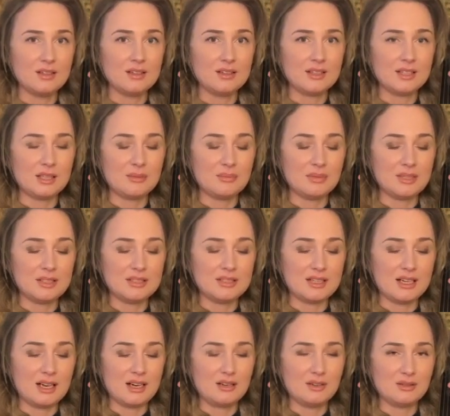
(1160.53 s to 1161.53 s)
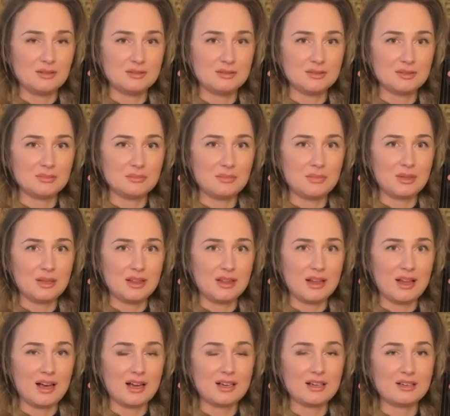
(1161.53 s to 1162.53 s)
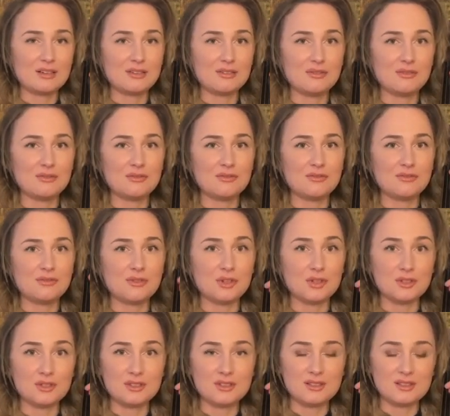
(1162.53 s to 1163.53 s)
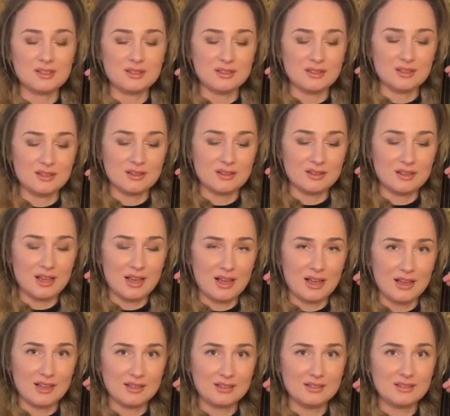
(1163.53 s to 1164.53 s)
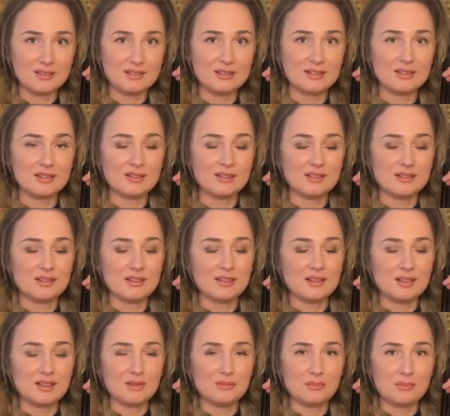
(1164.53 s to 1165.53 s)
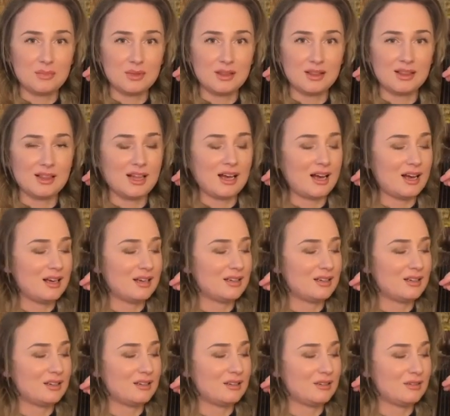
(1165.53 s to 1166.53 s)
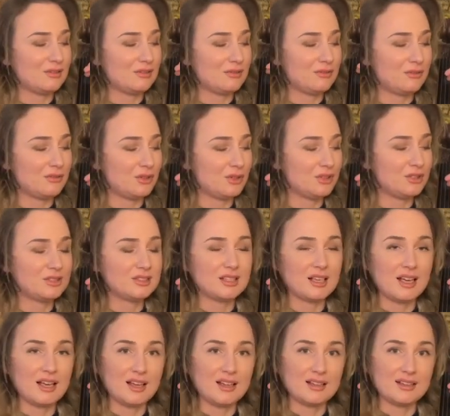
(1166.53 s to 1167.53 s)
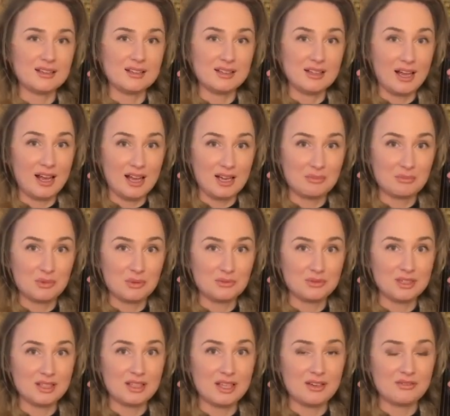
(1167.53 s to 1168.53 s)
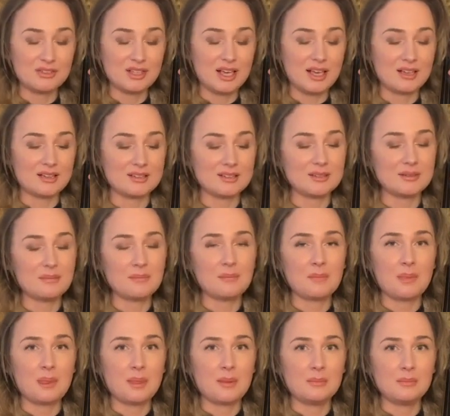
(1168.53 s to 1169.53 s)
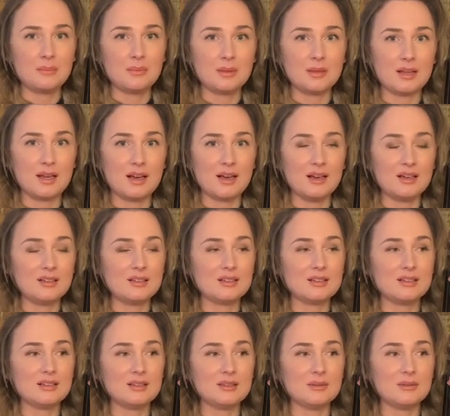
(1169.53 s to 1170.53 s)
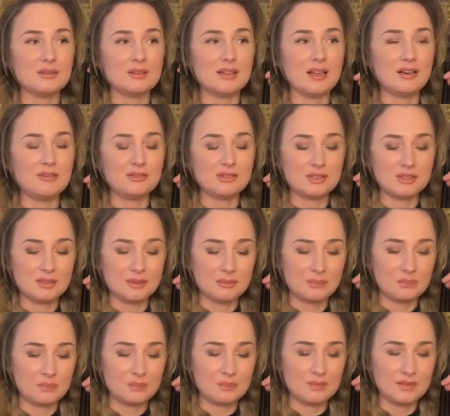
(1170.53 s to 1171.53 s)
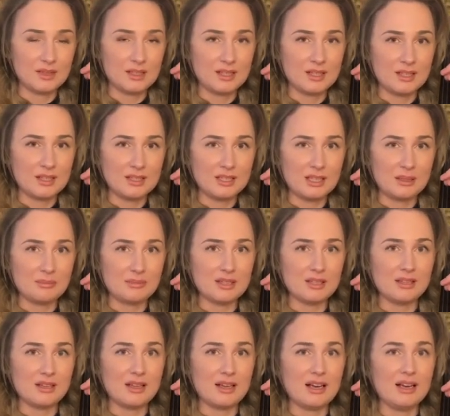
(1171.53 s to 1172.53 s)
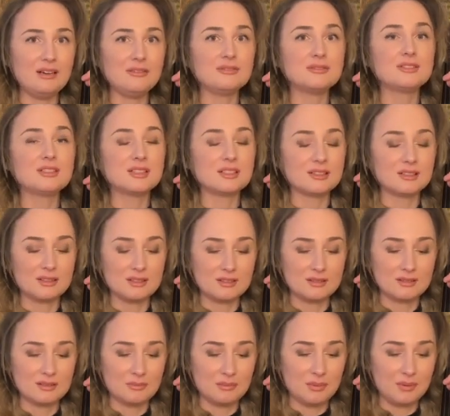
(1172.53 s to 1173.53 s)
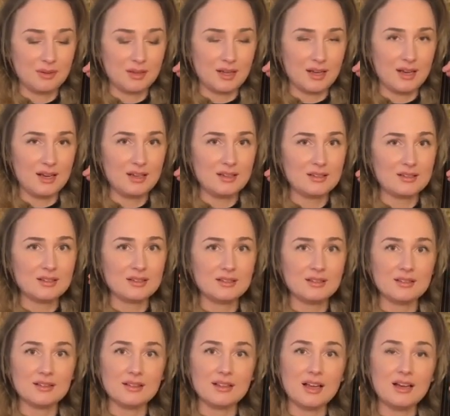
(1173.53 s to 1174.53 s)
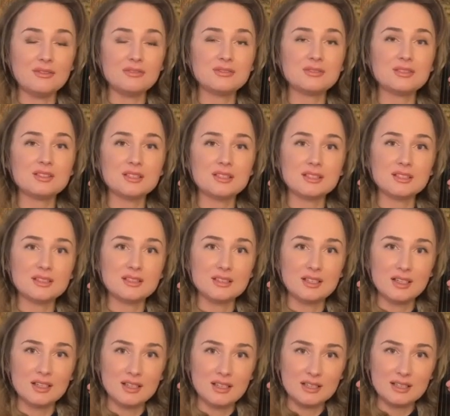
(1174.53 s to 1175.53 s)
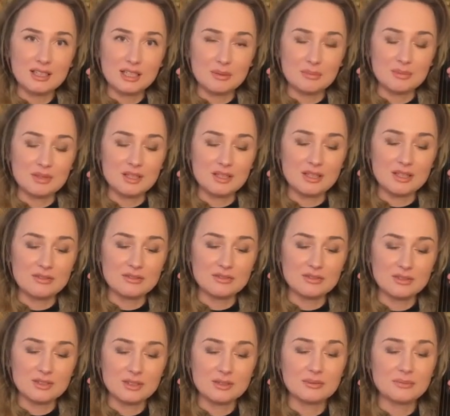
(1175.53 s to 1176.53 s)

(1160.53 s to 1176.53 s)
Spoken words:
Keep it down, pluck first, then pluck first, and then move the left hand. Pluck, left, keep the left, pluck, left, keep the left